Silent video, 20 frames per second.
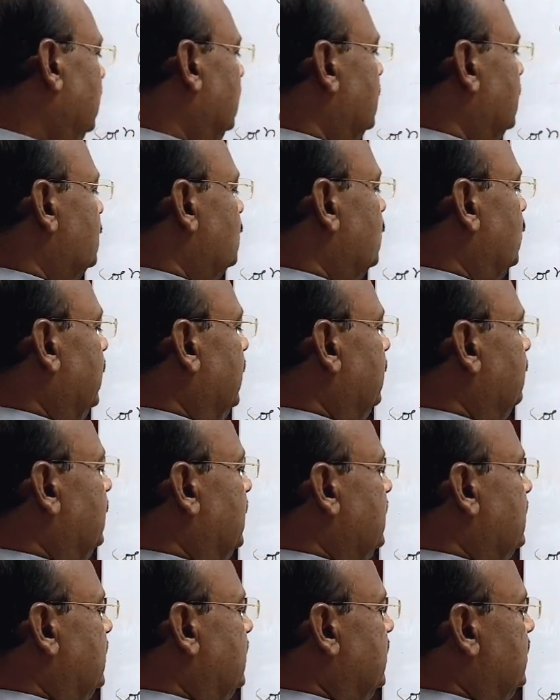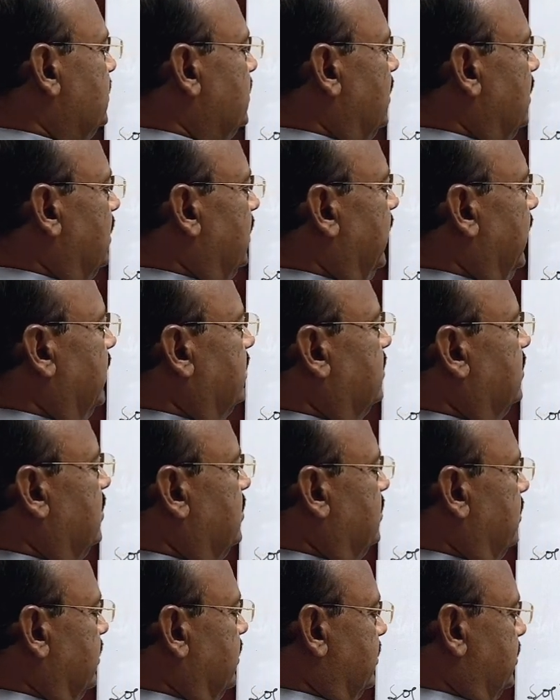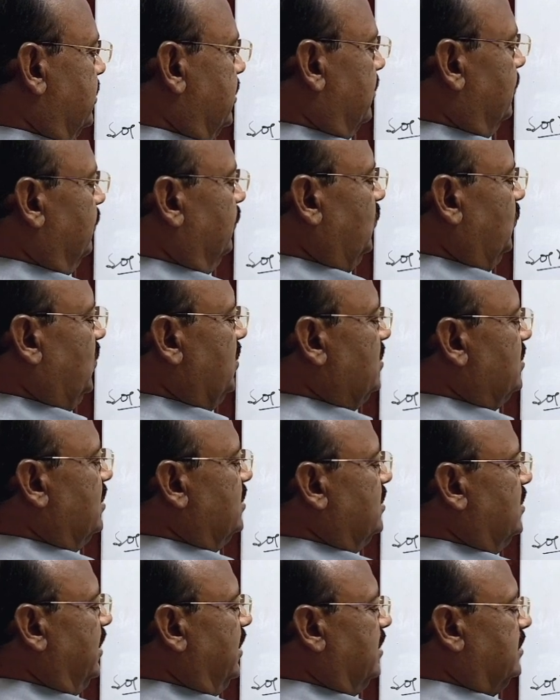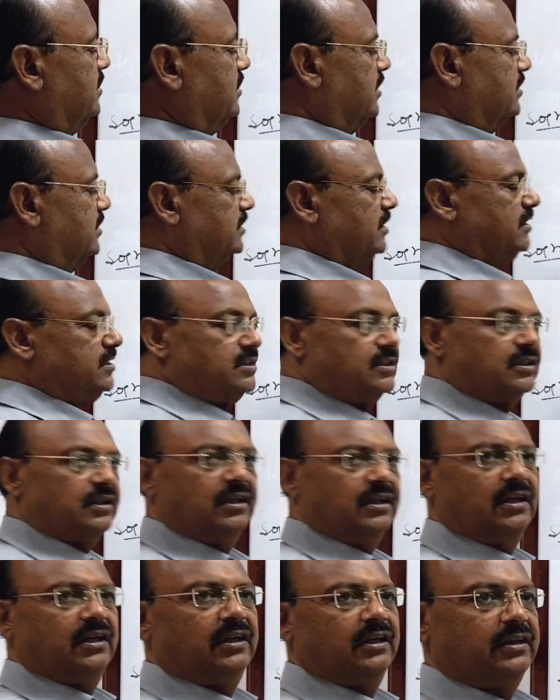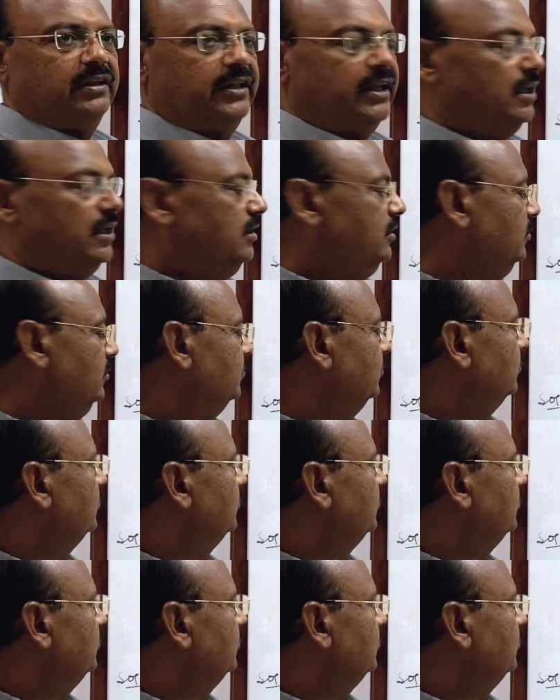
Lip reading: So if this is a axis system, this is x-axis, then